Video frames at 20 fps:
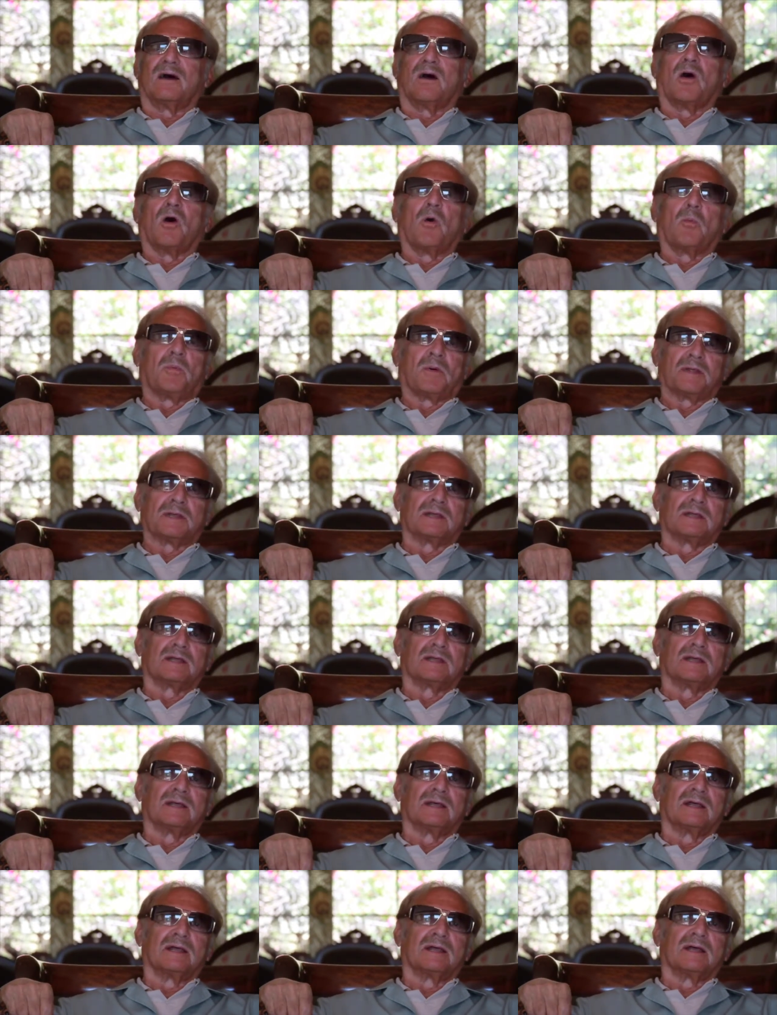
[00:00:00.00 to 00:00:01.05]
opened
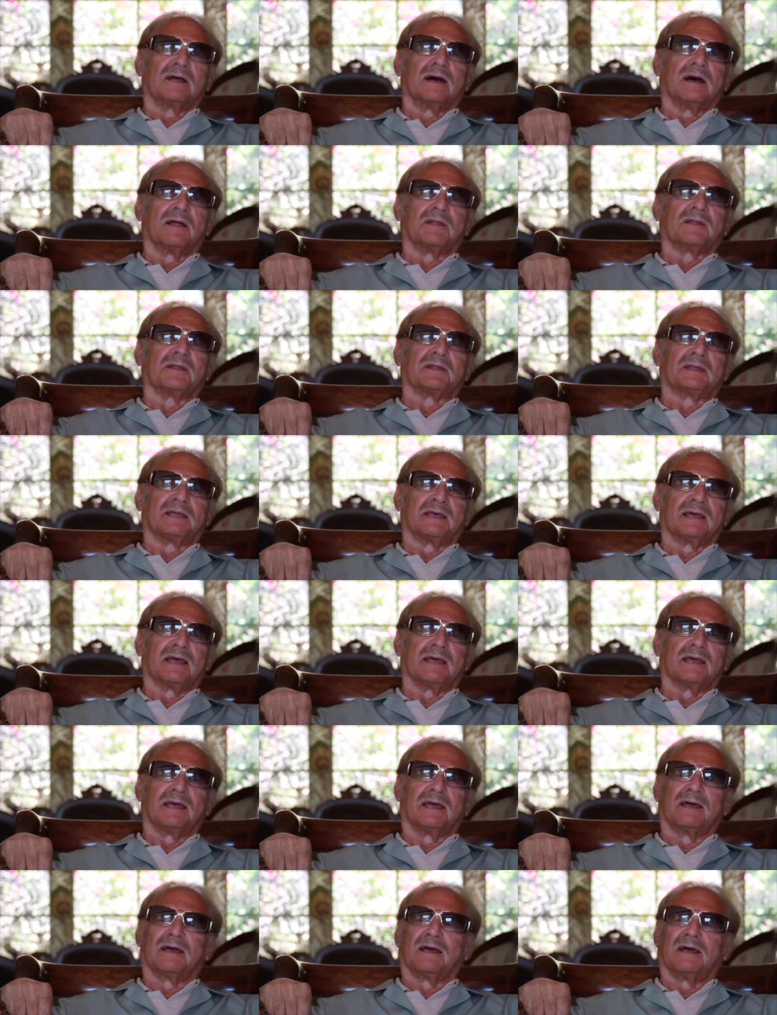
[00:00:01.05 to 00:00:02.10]
on the
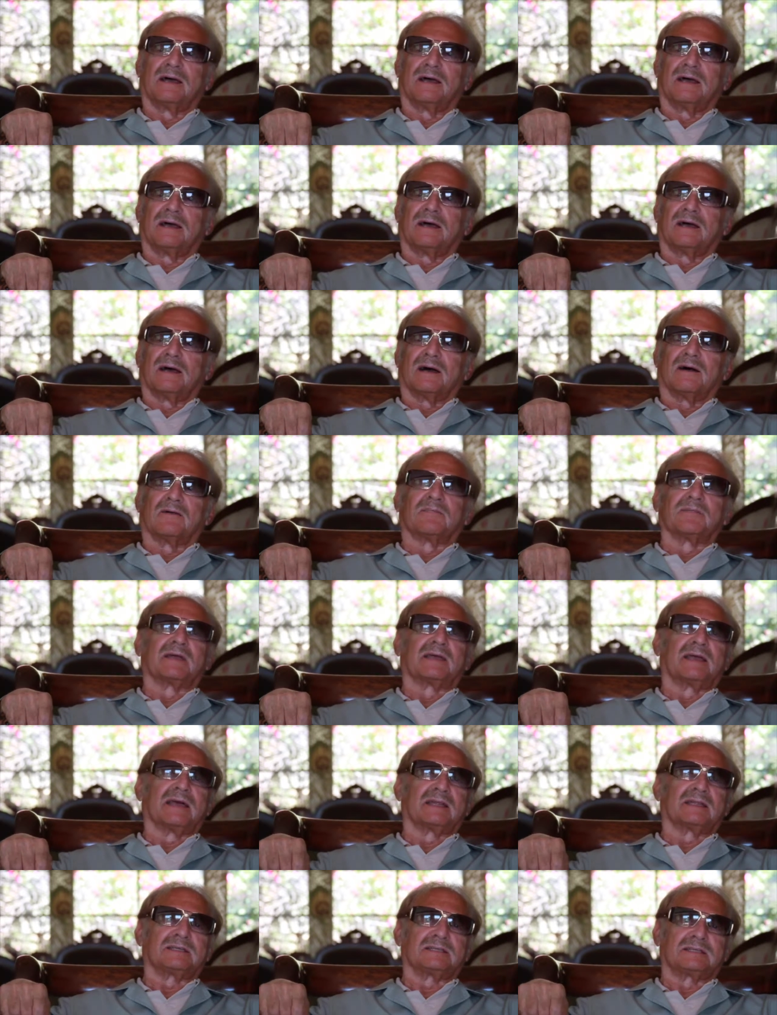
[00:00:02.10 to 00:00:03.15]
day of the
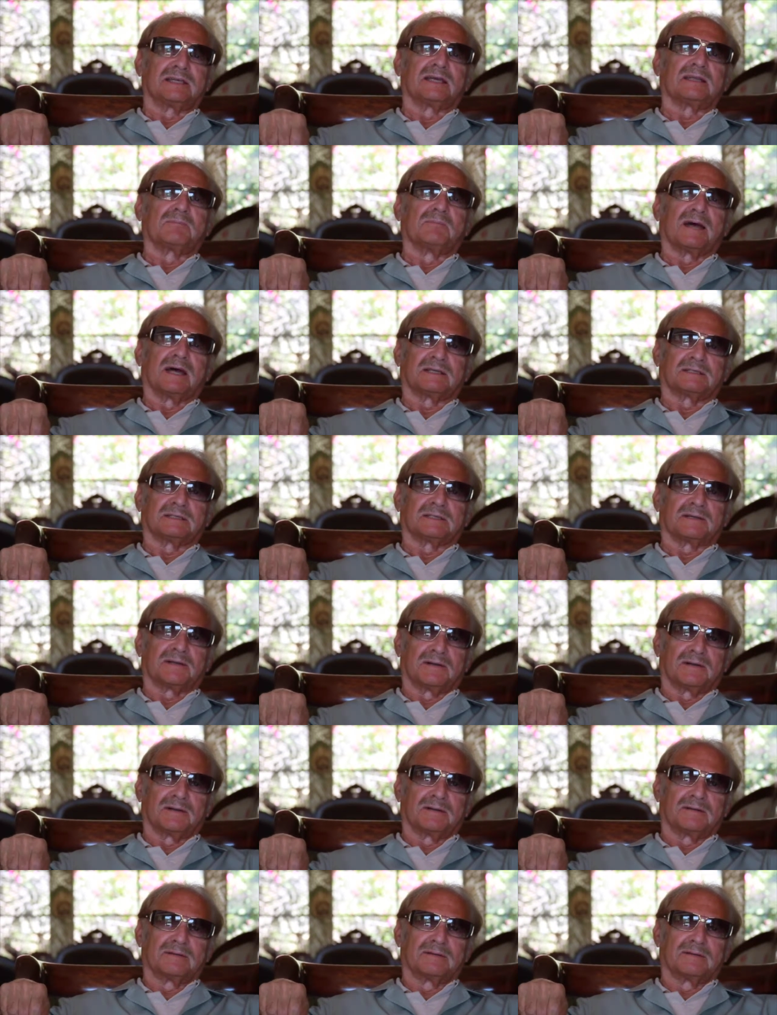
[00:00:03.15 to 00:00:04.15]
Kent State Massacre.